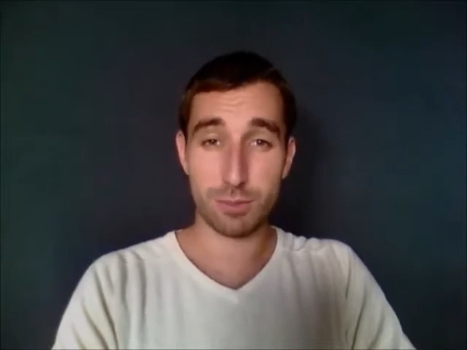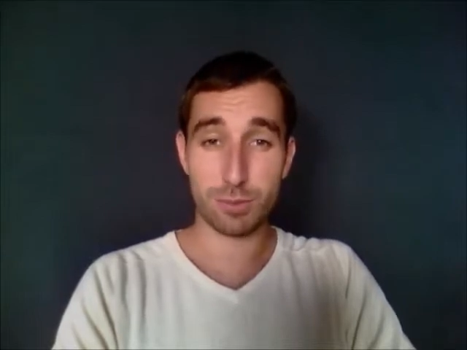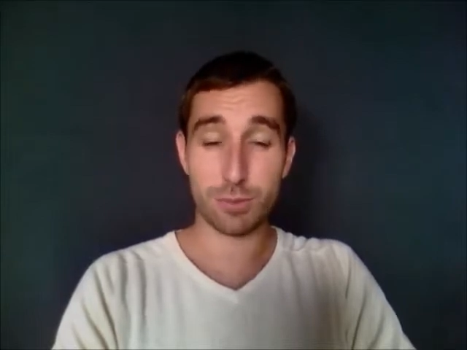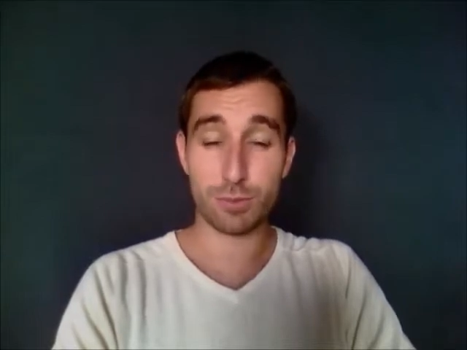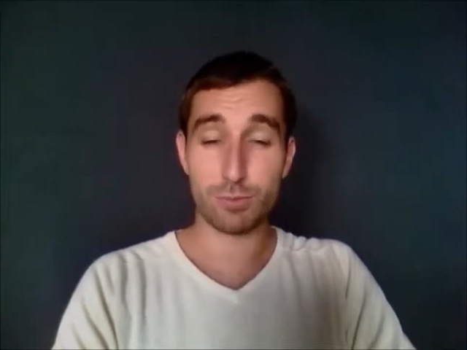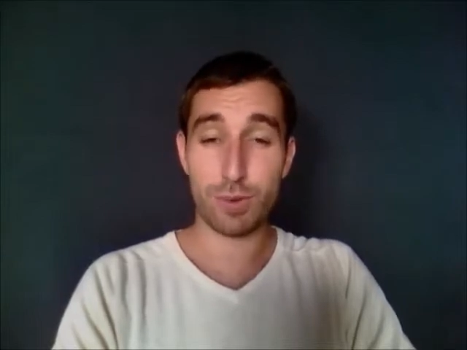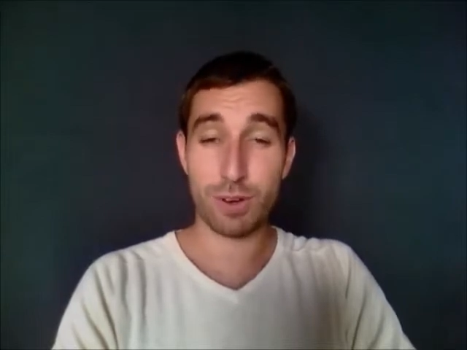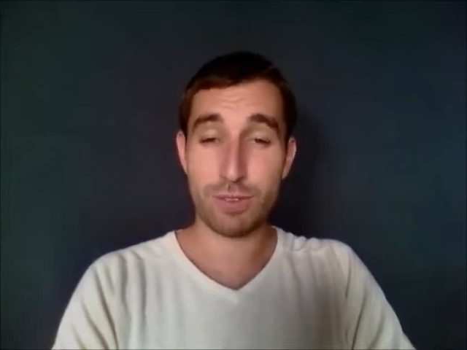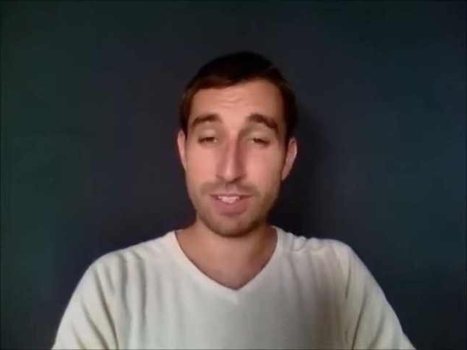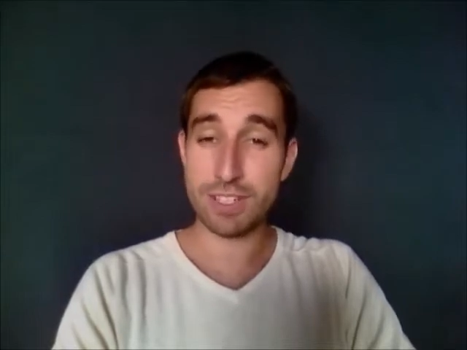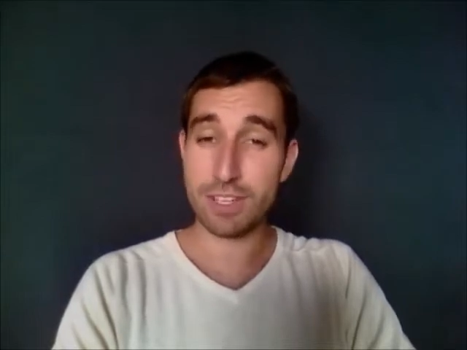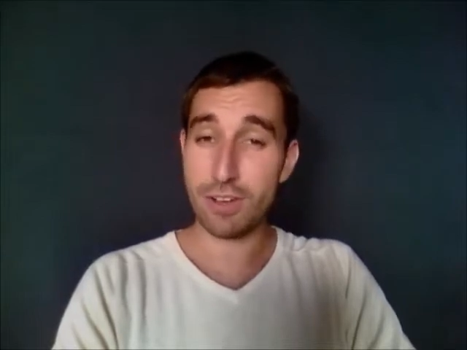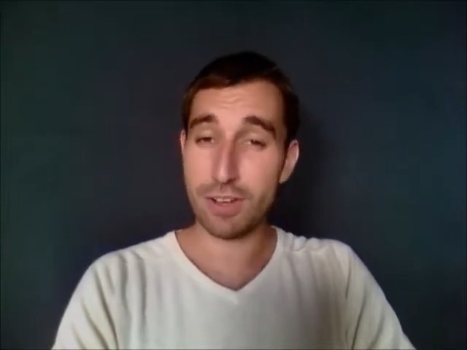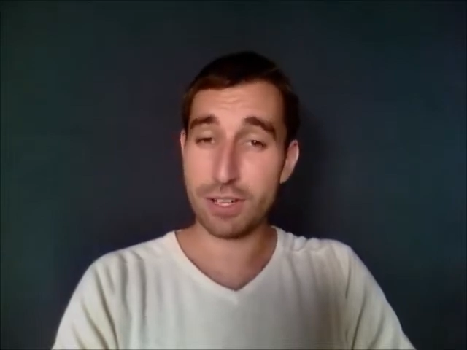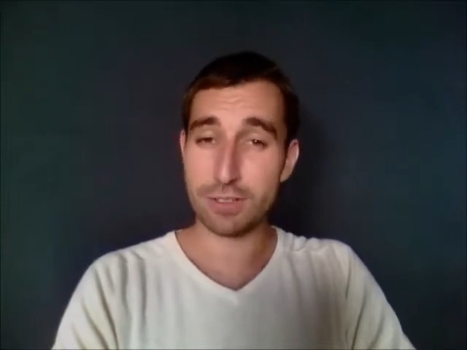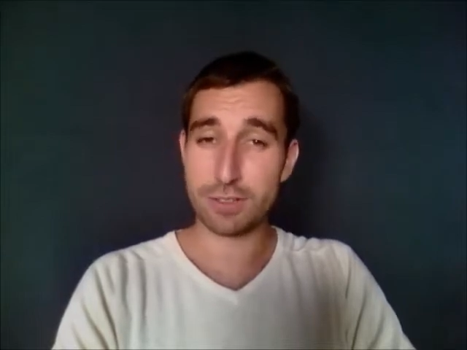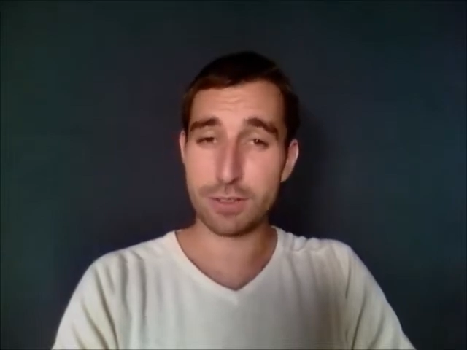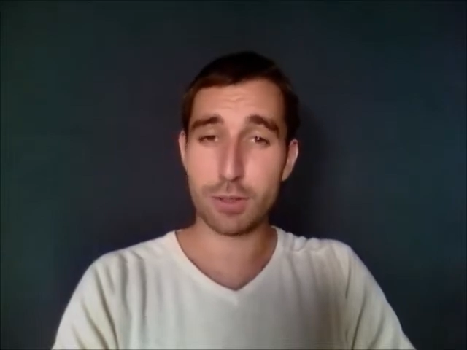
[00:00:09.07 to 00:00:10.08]
was very
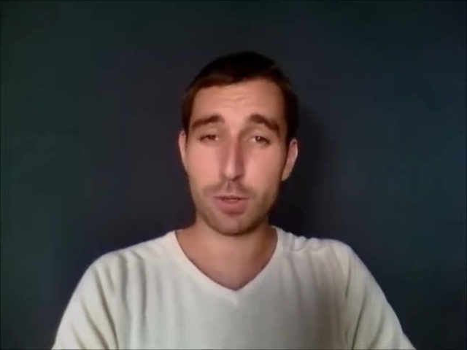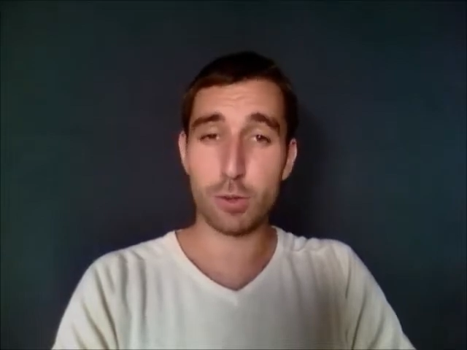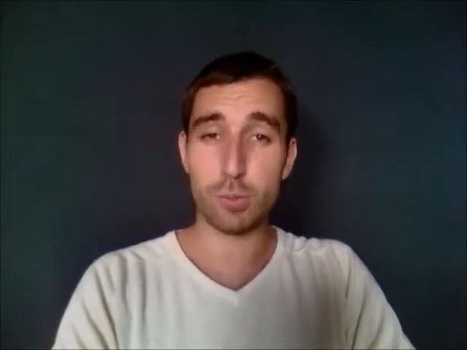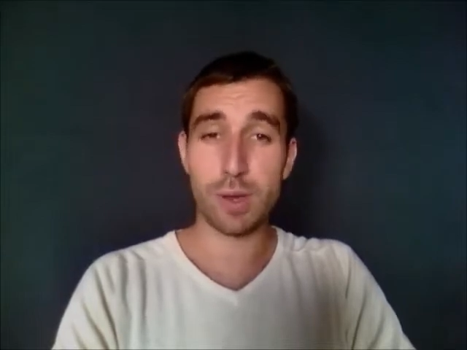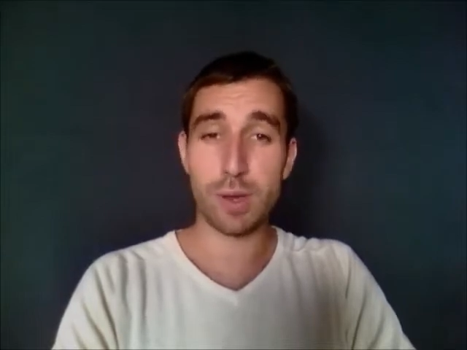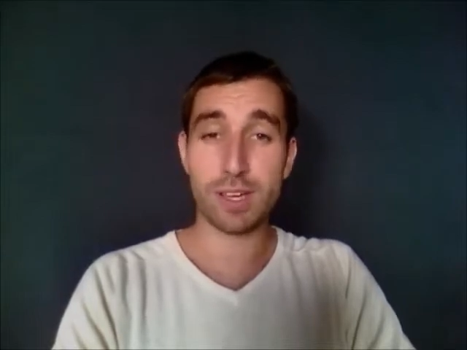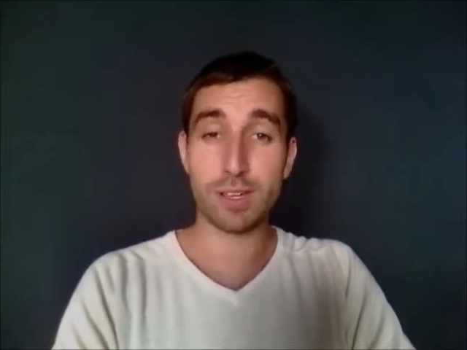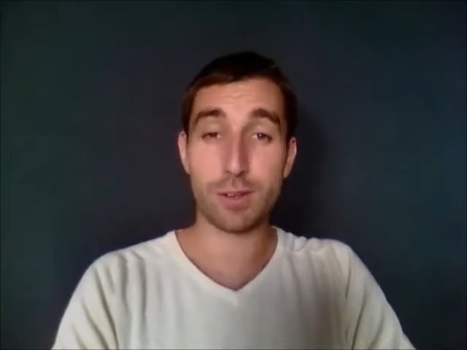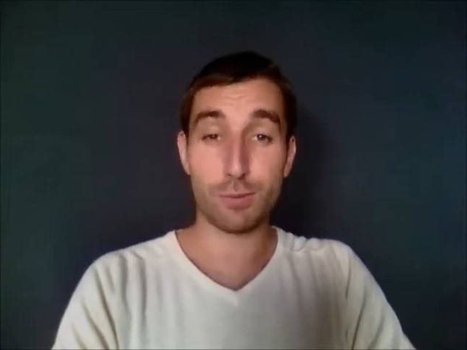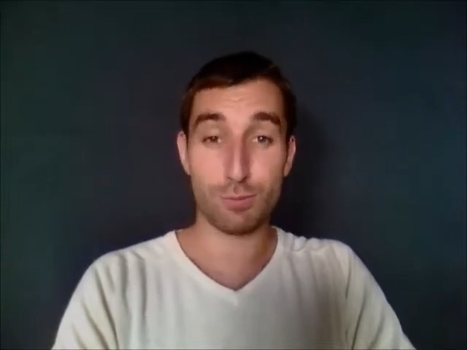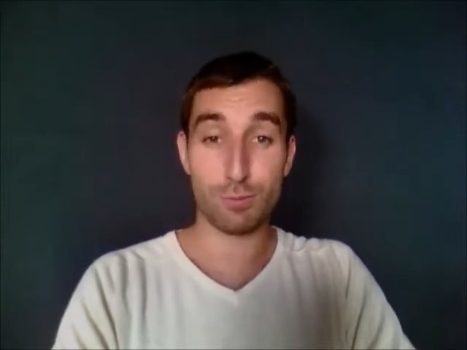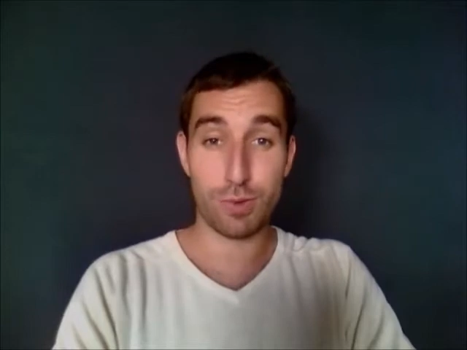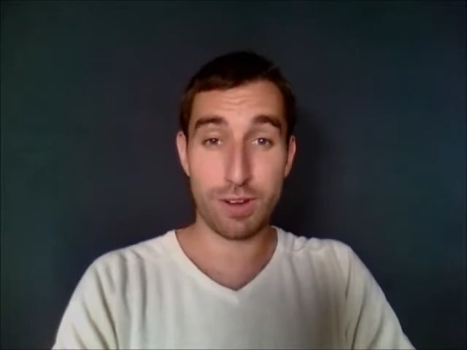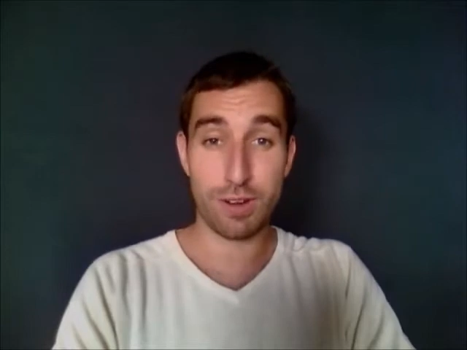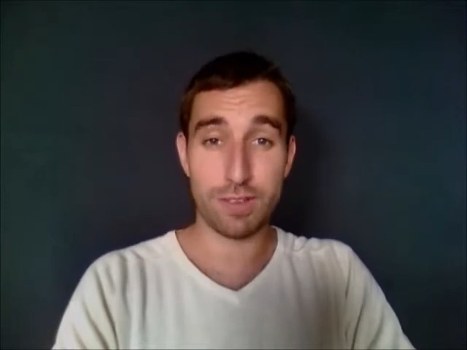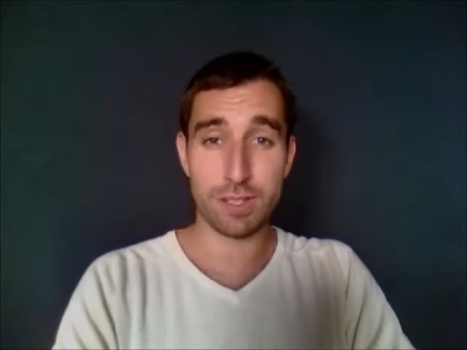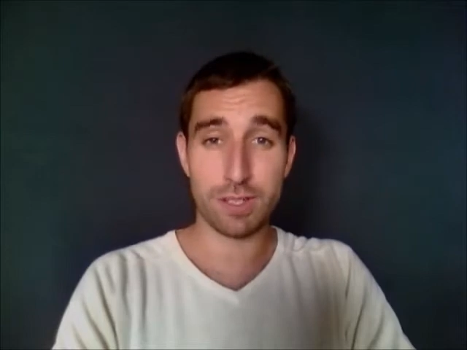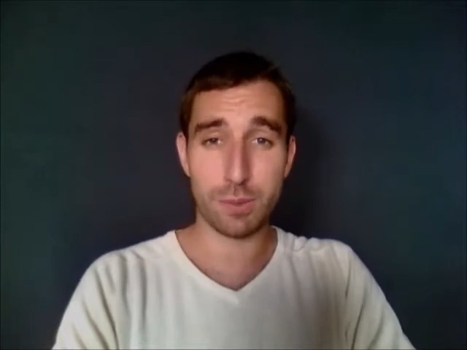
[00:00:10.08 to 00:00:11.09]
kind to call back
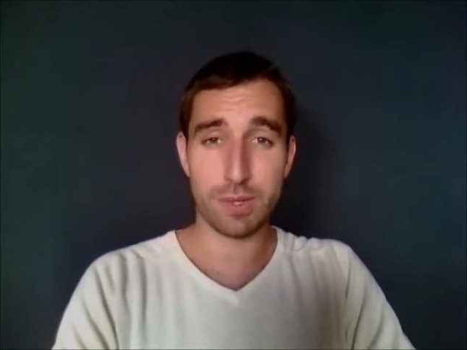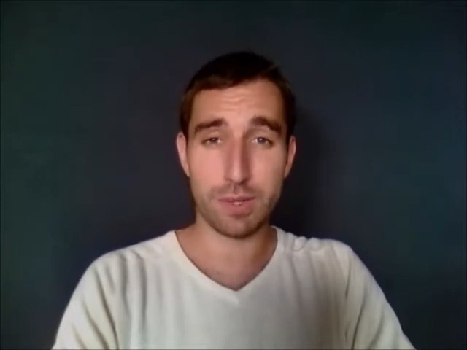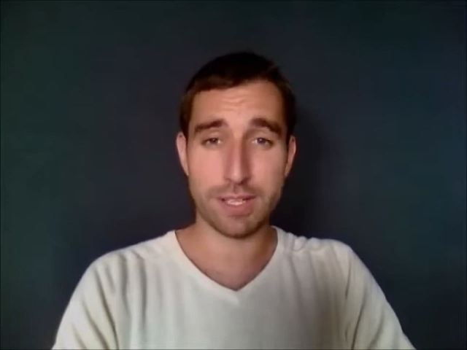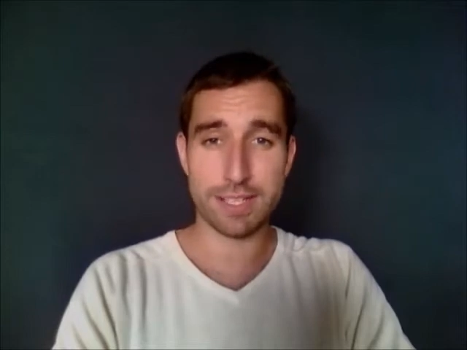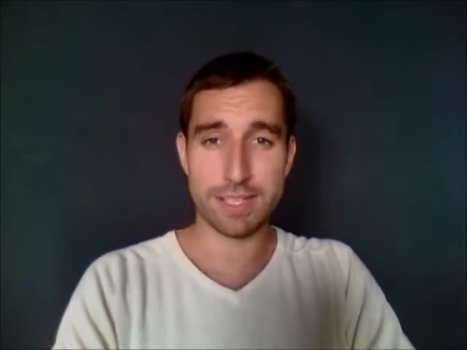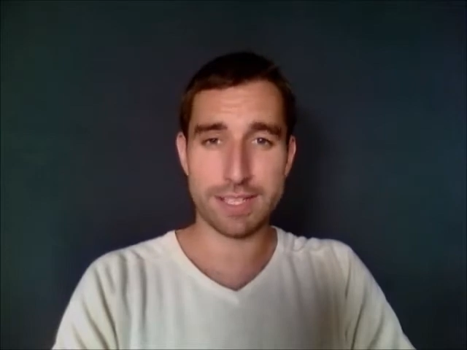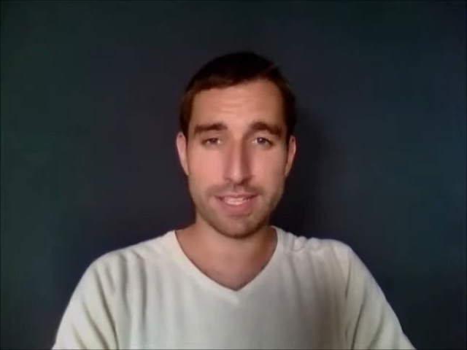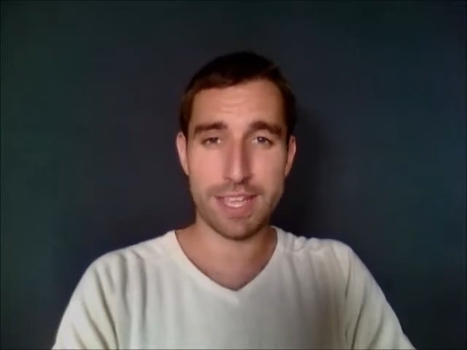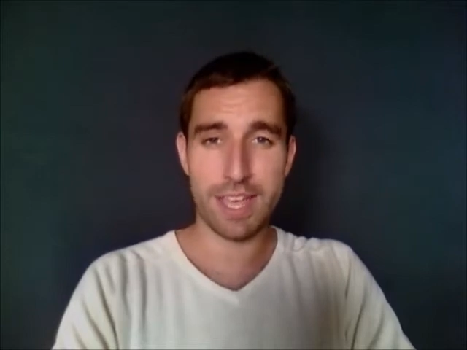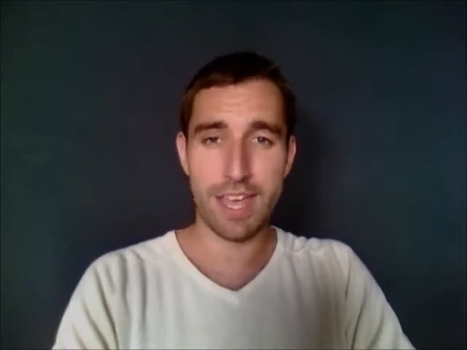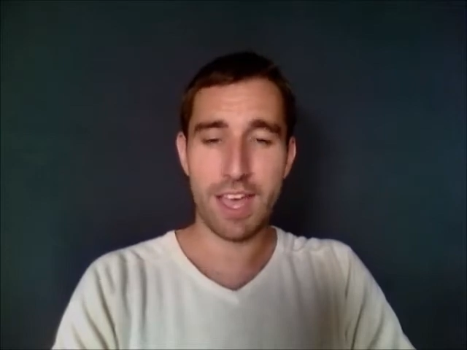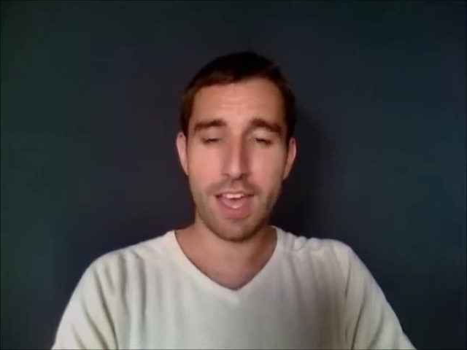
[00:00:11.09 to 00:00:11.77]
very quickly